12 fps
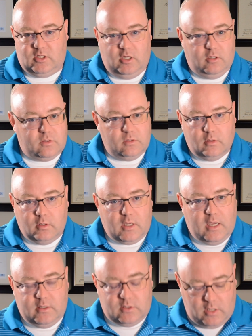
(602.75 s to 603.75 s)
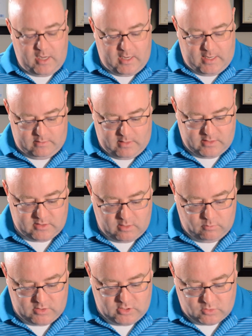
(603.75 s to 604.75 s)
years. Okay, so I
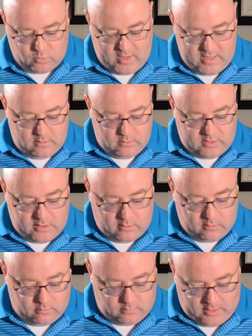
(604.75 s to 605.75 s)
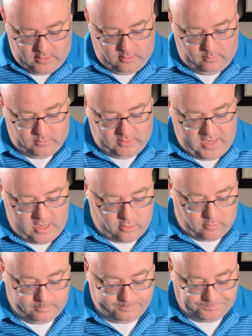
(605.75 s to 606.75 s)
say we just wait until later.